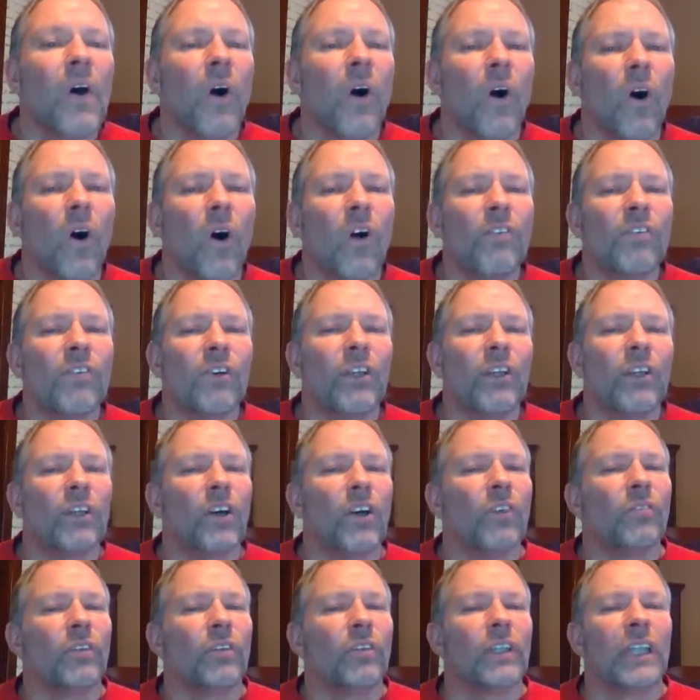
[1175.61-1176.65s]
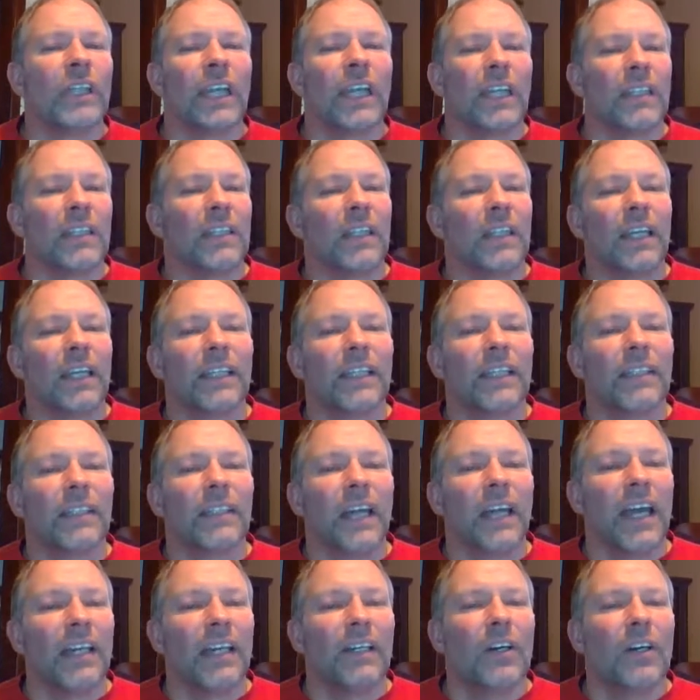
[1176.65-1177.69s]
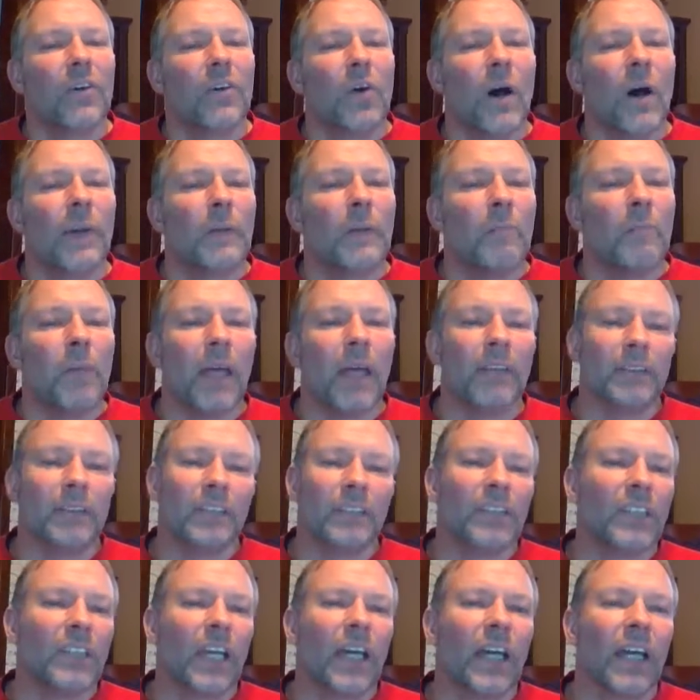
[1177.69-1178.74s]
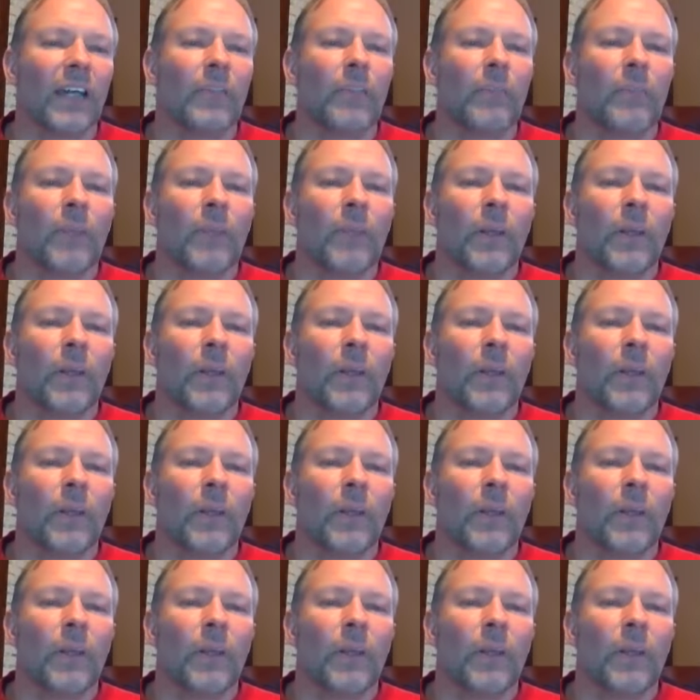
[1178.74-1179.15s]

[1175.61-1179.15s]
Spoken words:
over and over again like an echo on a mountainside.